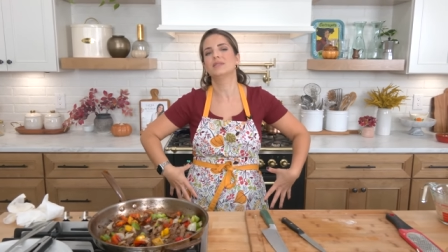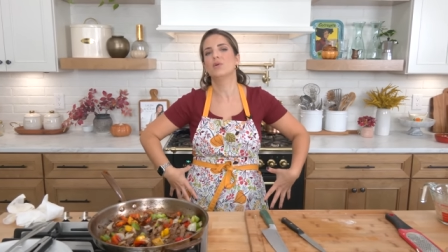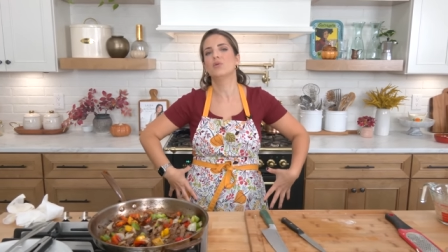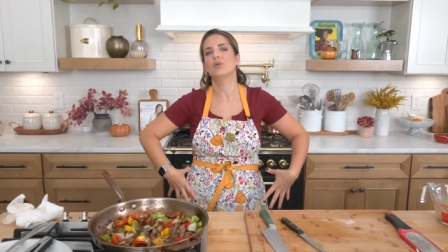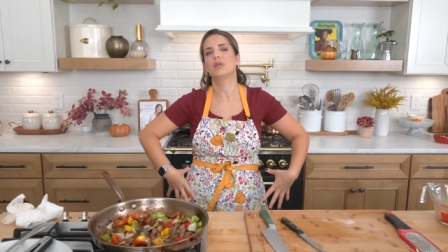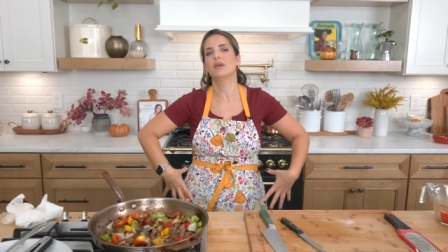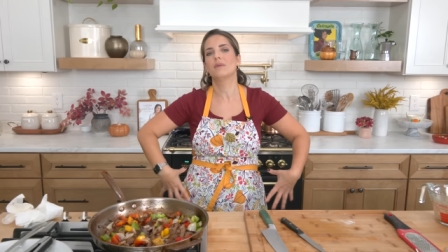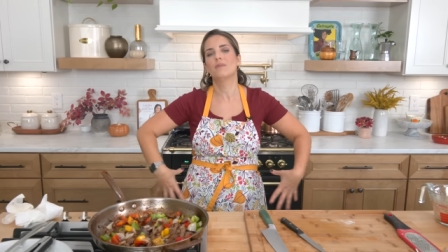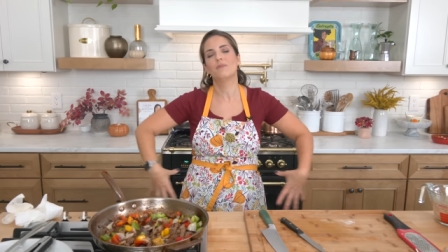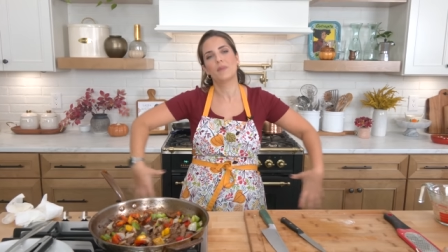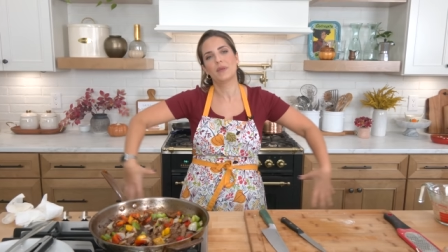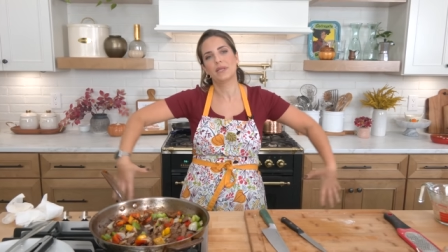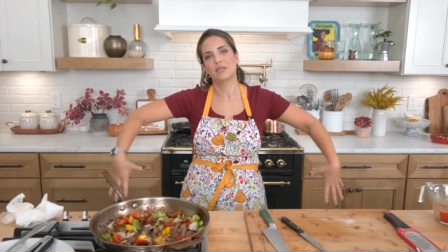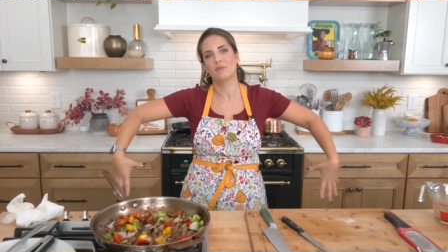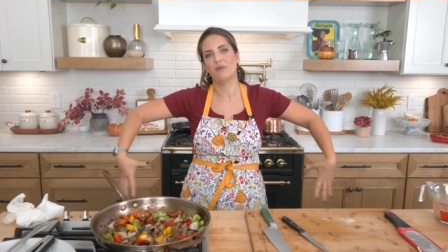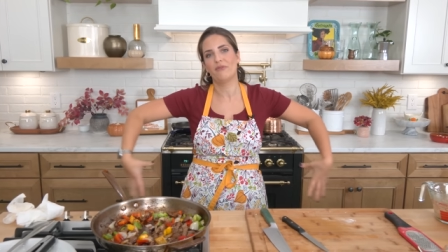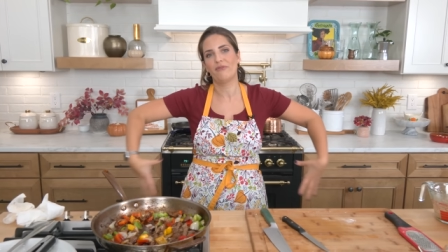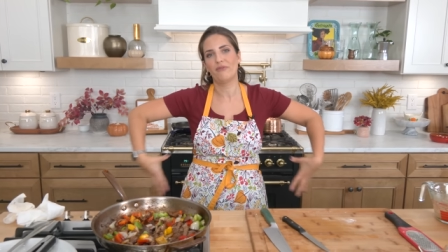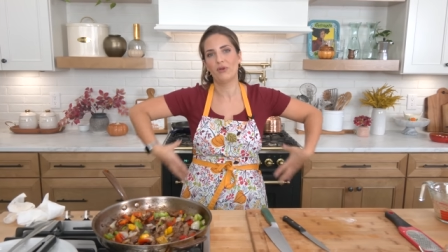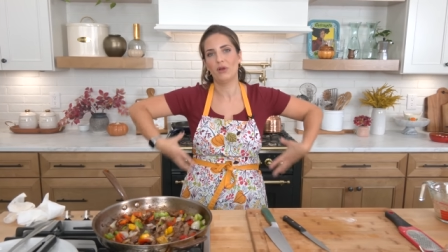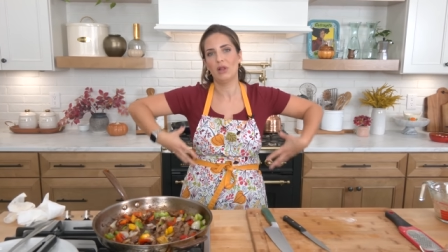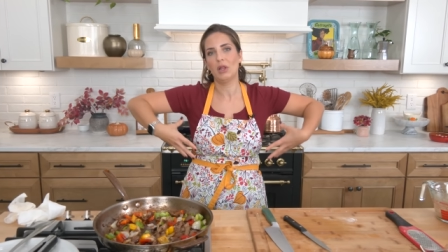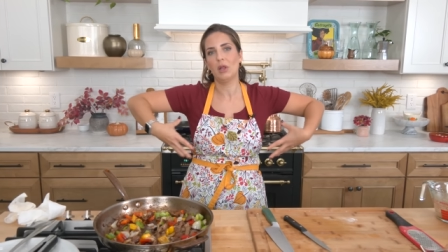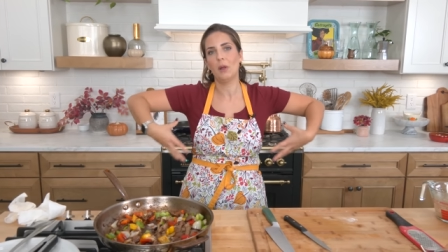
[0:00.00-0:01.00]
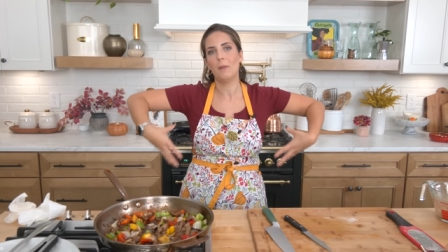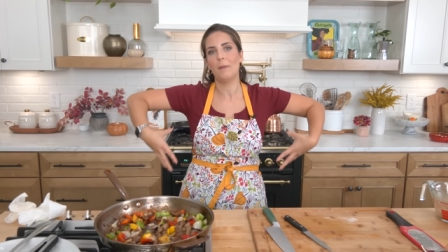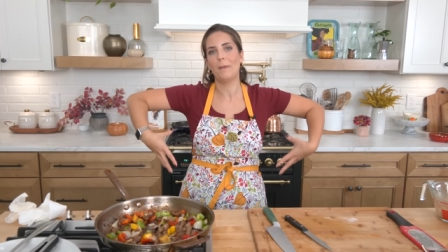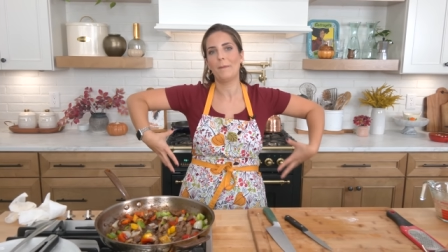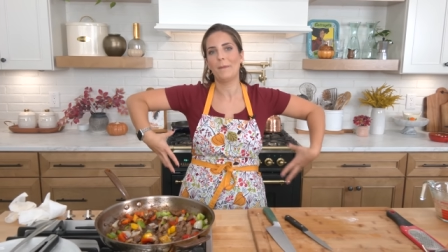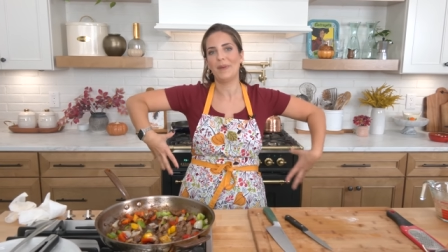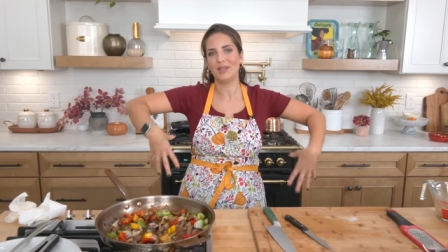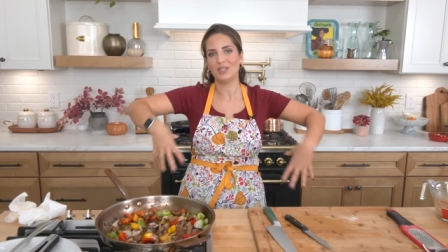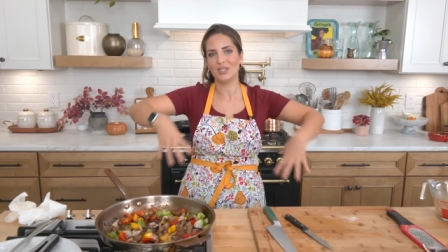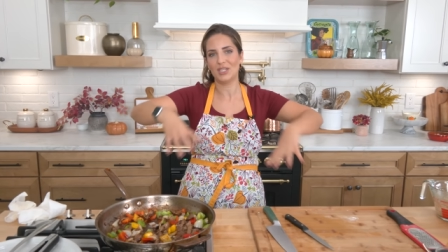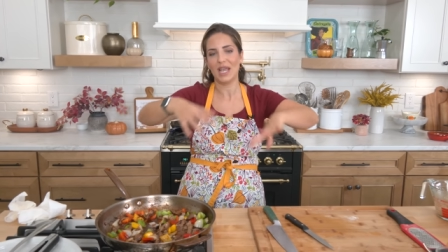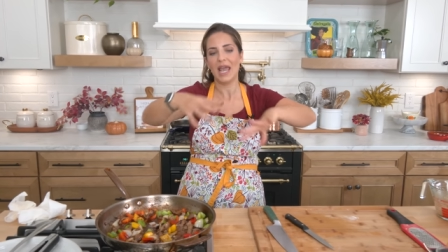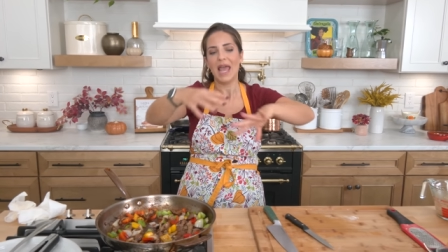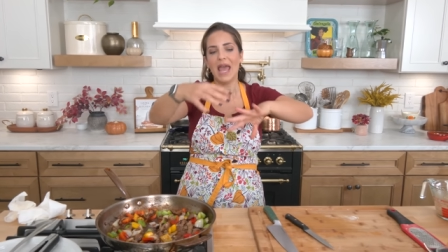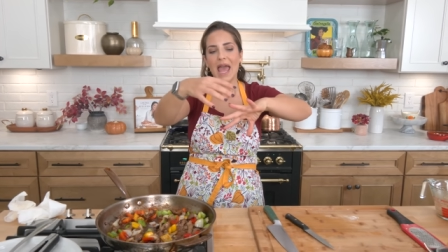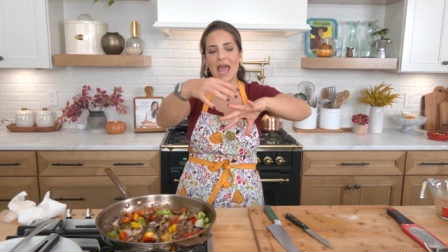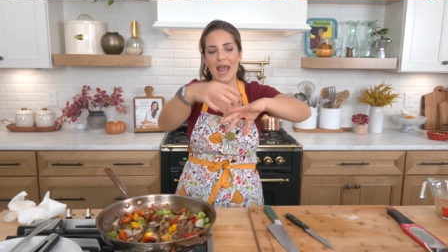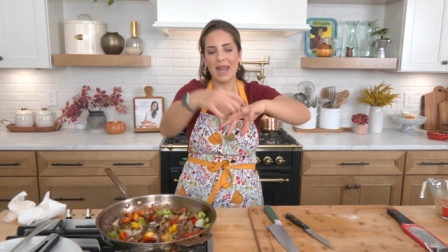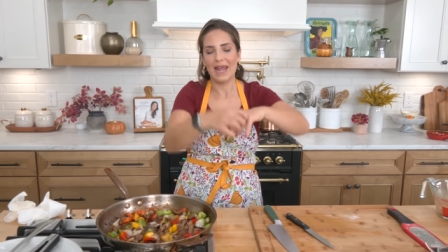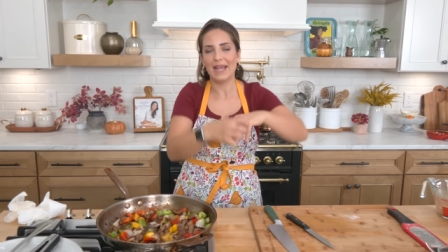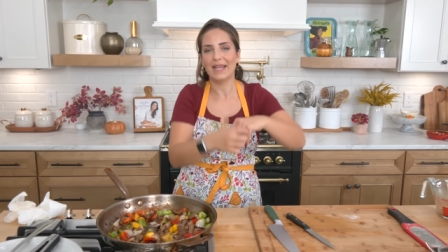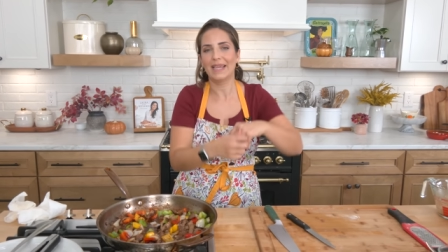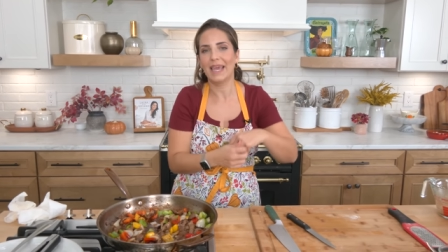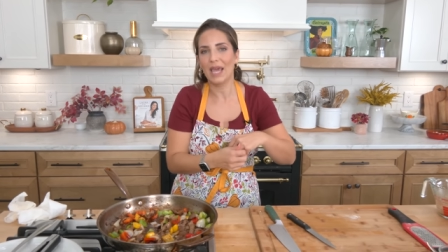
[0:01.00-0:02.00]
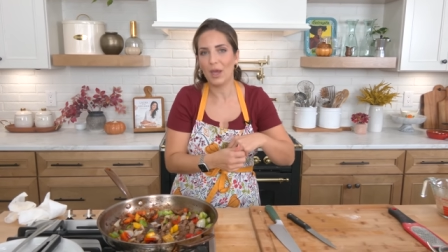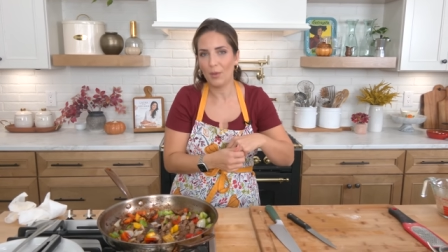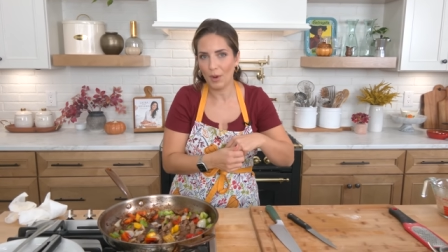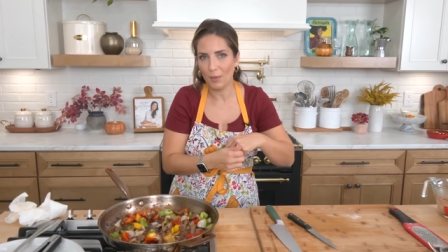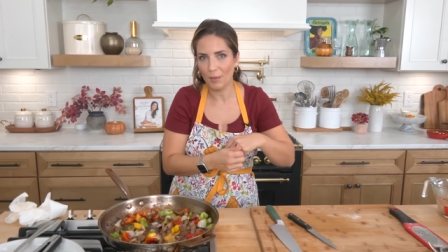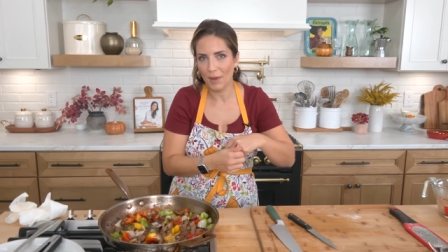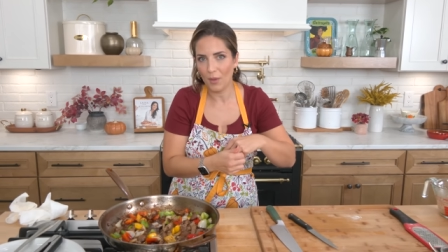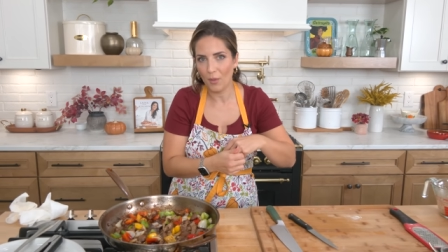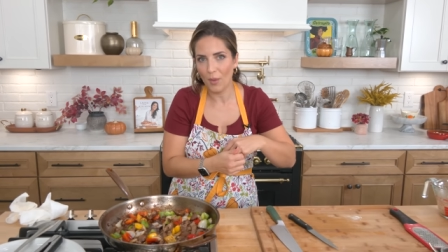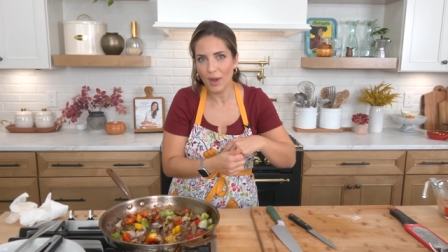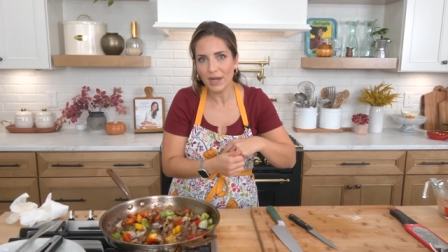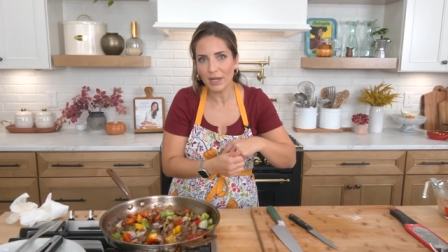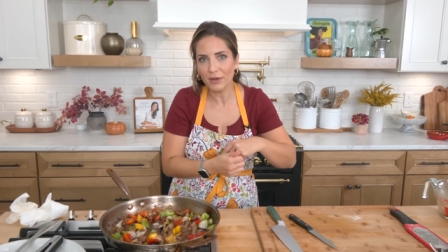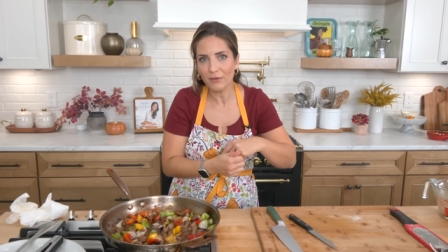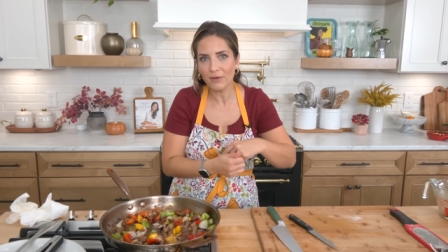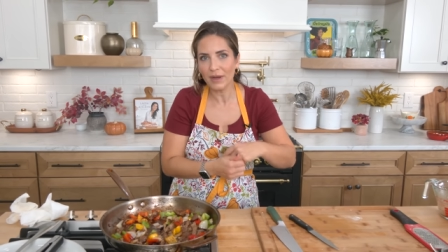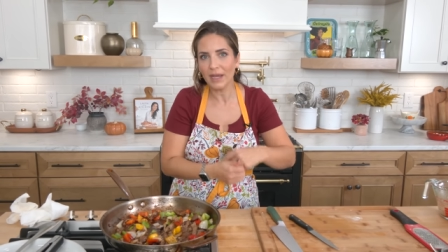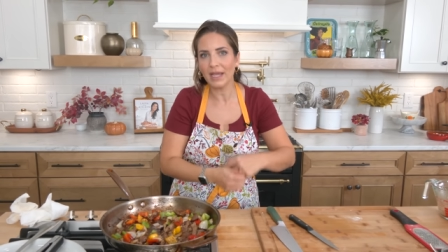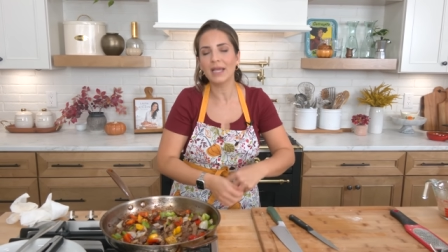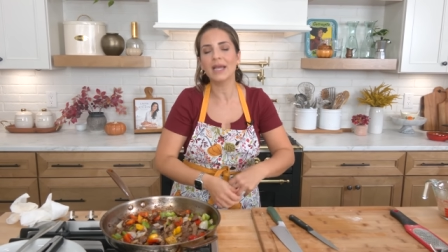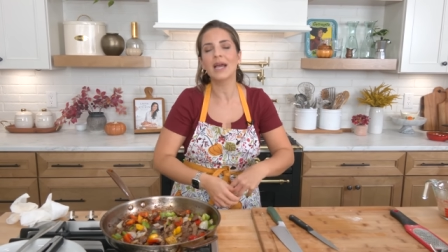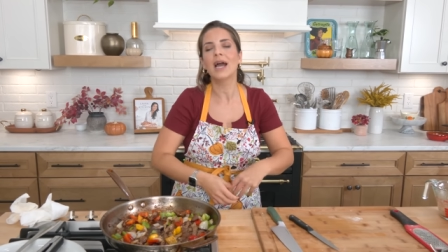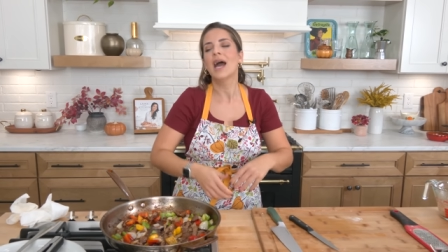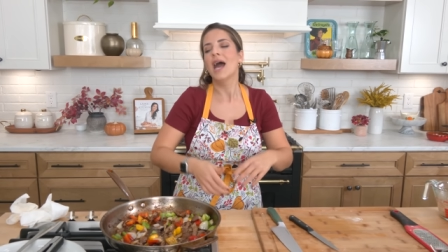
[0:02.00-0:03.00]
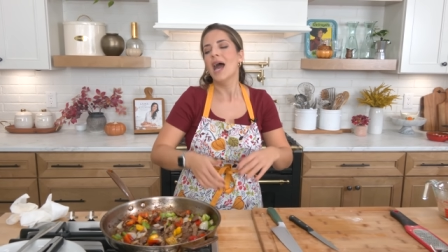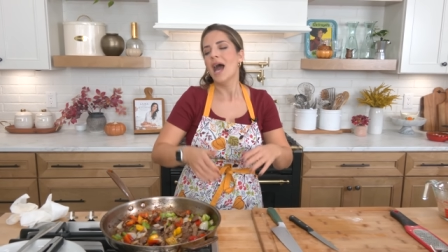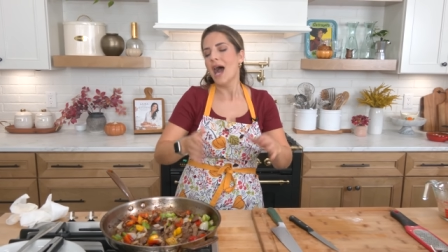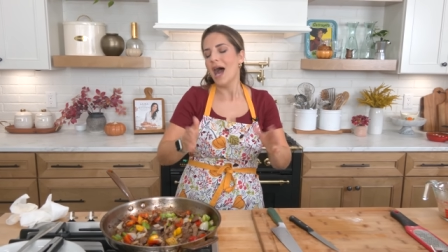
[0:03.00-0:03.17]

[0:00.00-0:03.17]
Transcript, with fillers: sodium makes me feel a little bit pudgy and I can't wear my wedding ring.